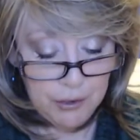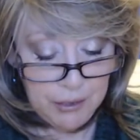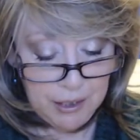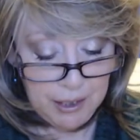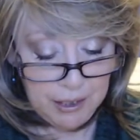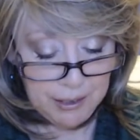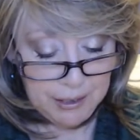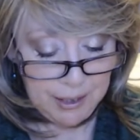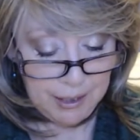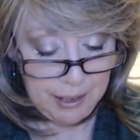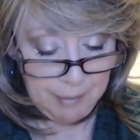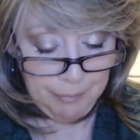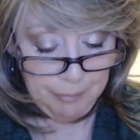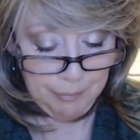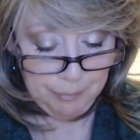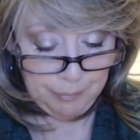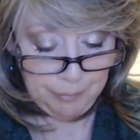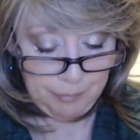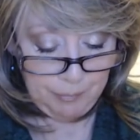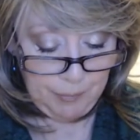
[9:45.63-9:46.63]
this um,
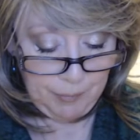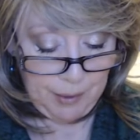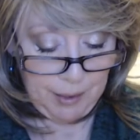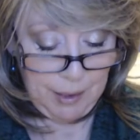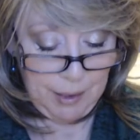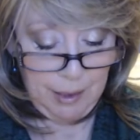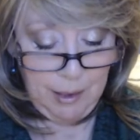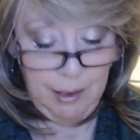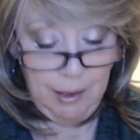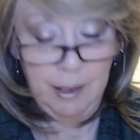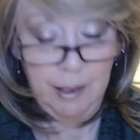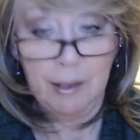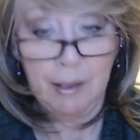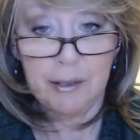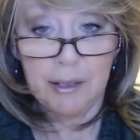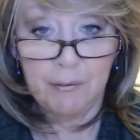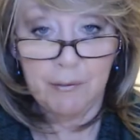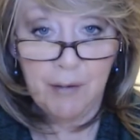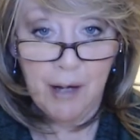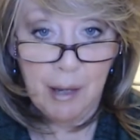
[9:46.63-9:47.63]

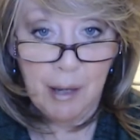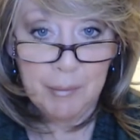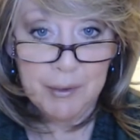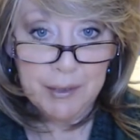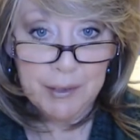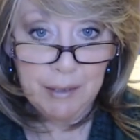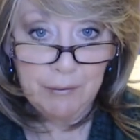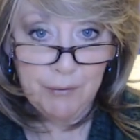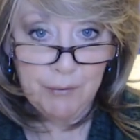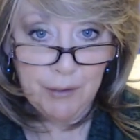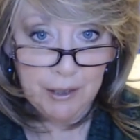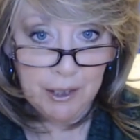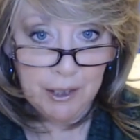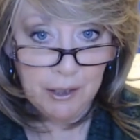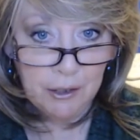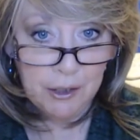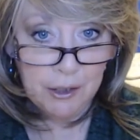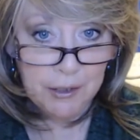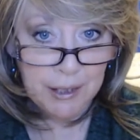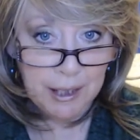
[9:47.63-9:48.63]
the Farmacy filling
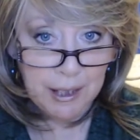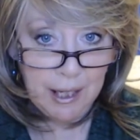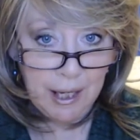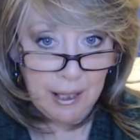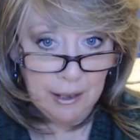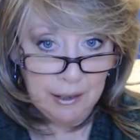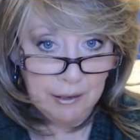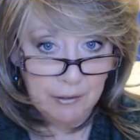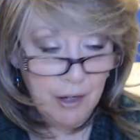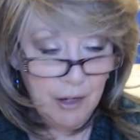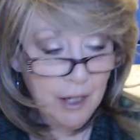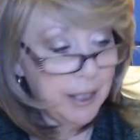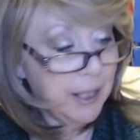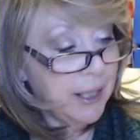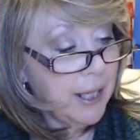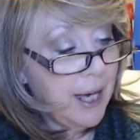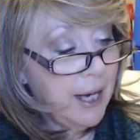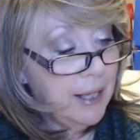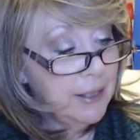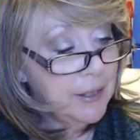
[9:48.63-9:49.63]
good the hyaluronic
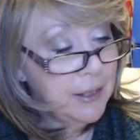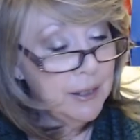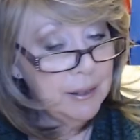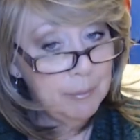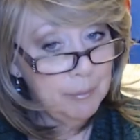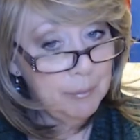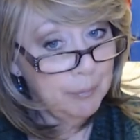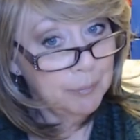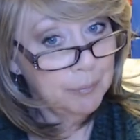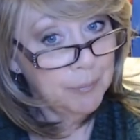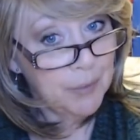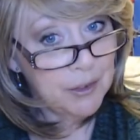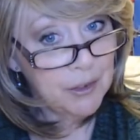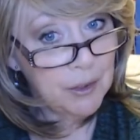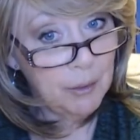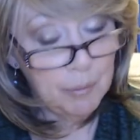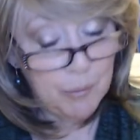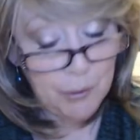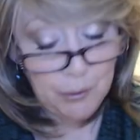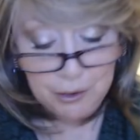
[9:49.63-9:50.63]
acid so
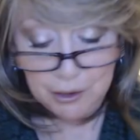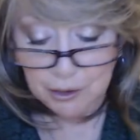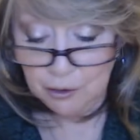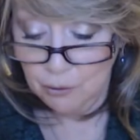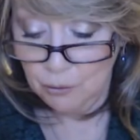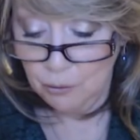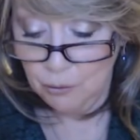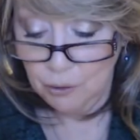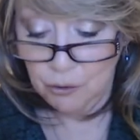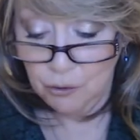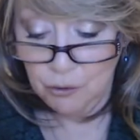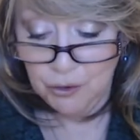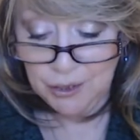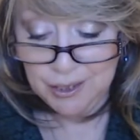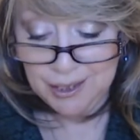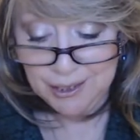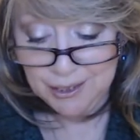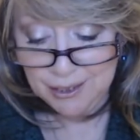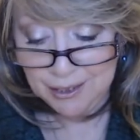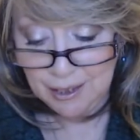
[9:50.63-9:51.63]
I'm going to use
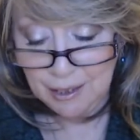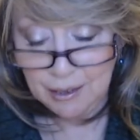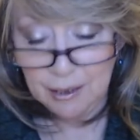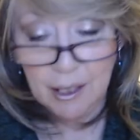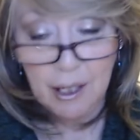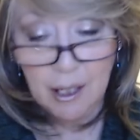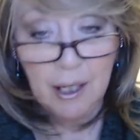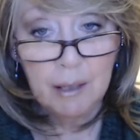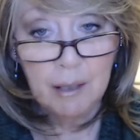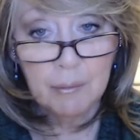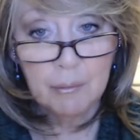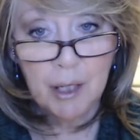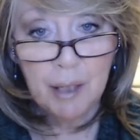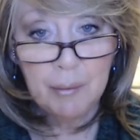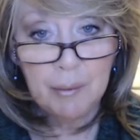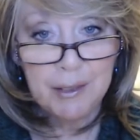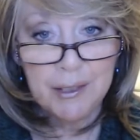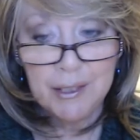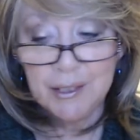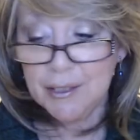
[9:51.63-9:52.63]
this and
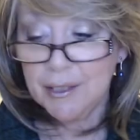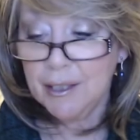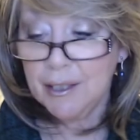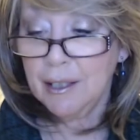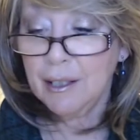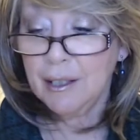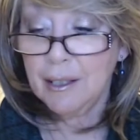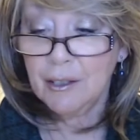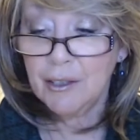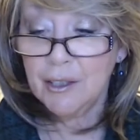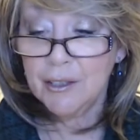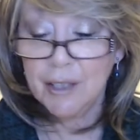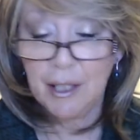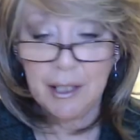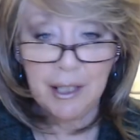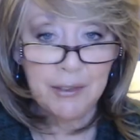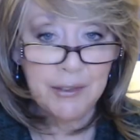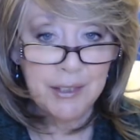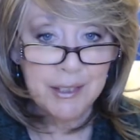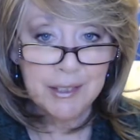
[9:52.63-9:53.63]
probably this thing of course I
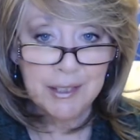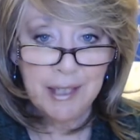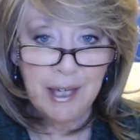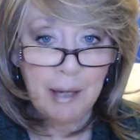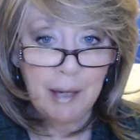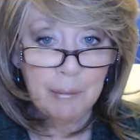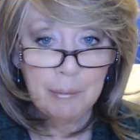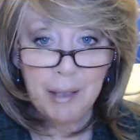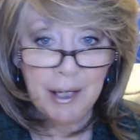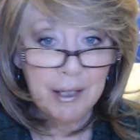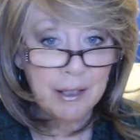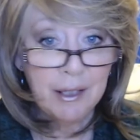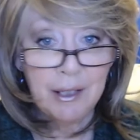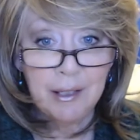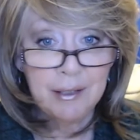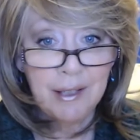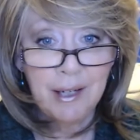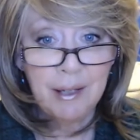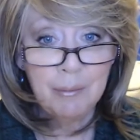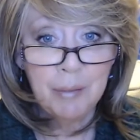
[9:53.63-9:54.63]
got this cap back
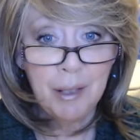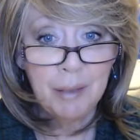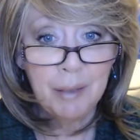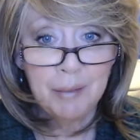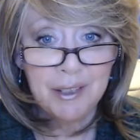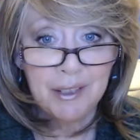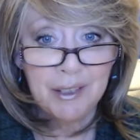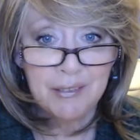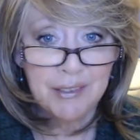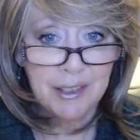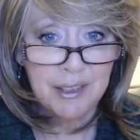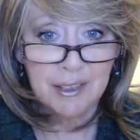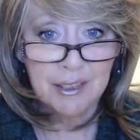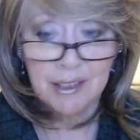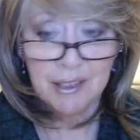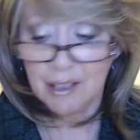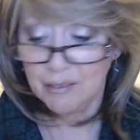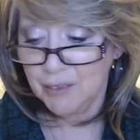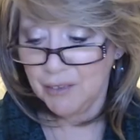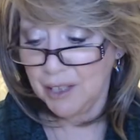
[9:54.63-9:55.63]
on I'll probably never get it
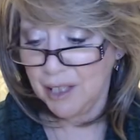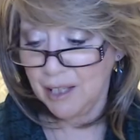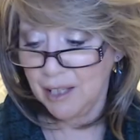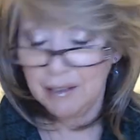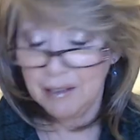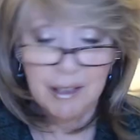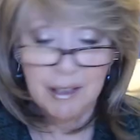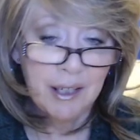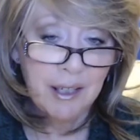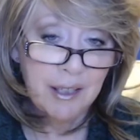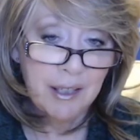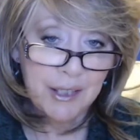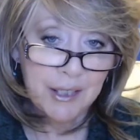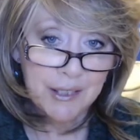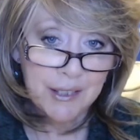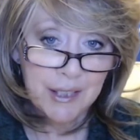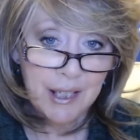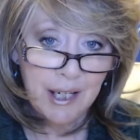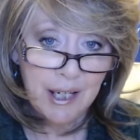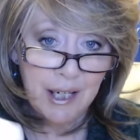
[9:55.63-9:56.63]
off again
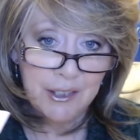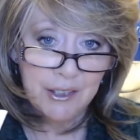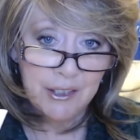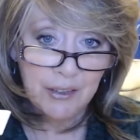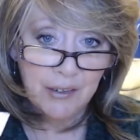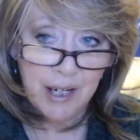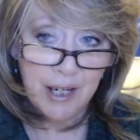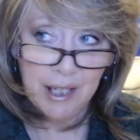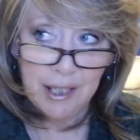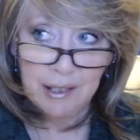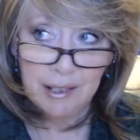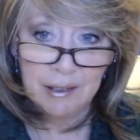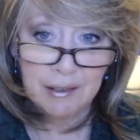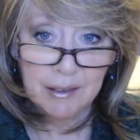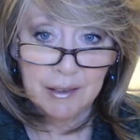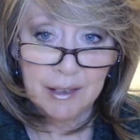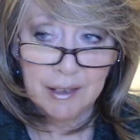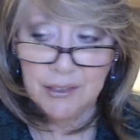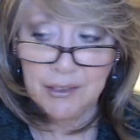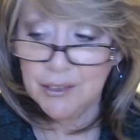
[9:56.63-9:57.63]
this uh, under eye
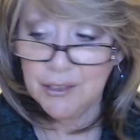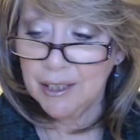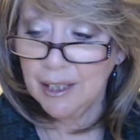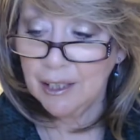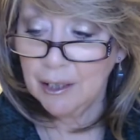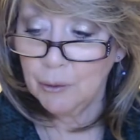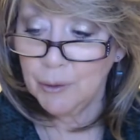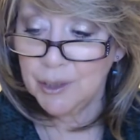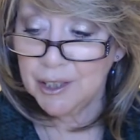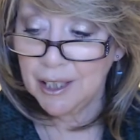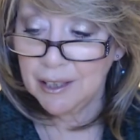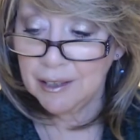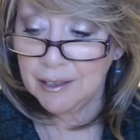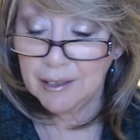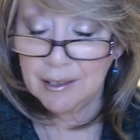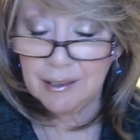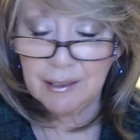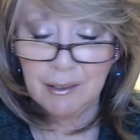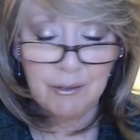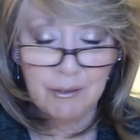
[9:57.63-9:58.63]
concealer, which I
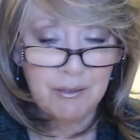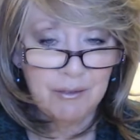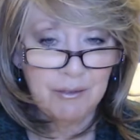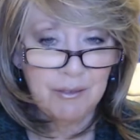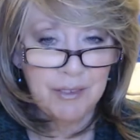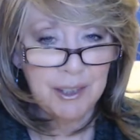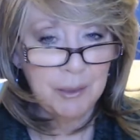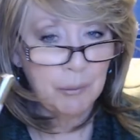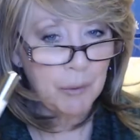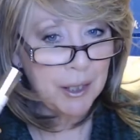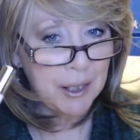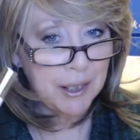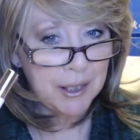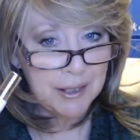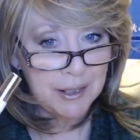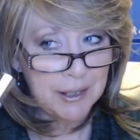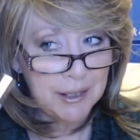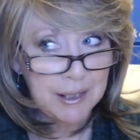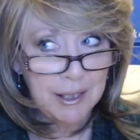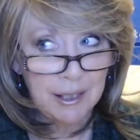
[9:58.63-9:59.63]
don't really want to
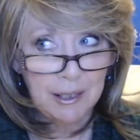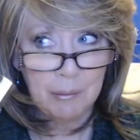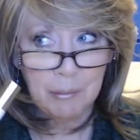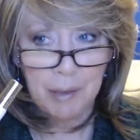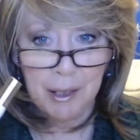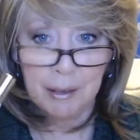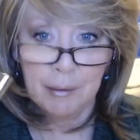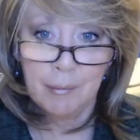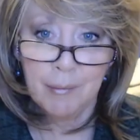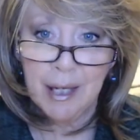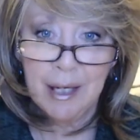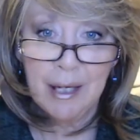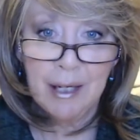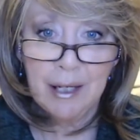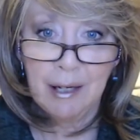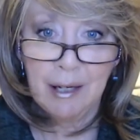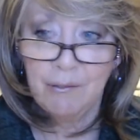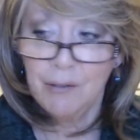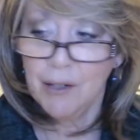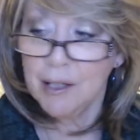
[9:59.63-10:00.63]
conceal, but
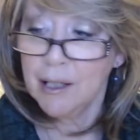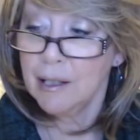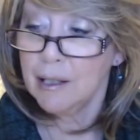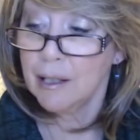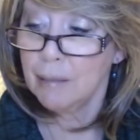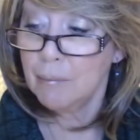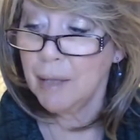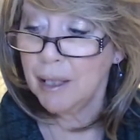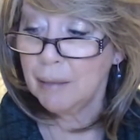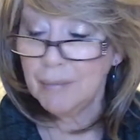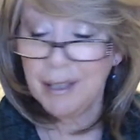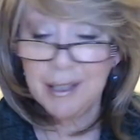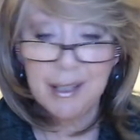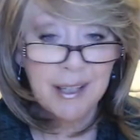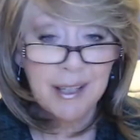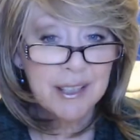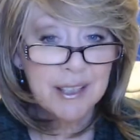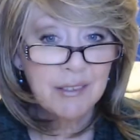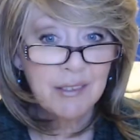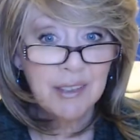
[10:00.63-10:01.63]
if it can make my
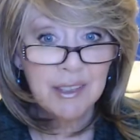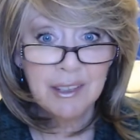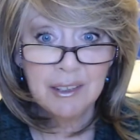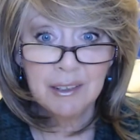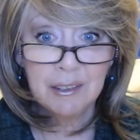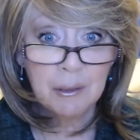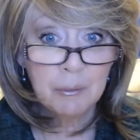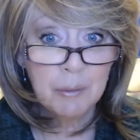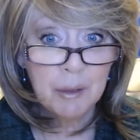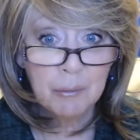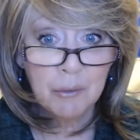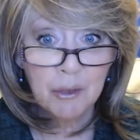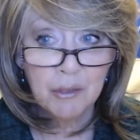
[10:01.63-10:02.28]
eyes feel a little bit more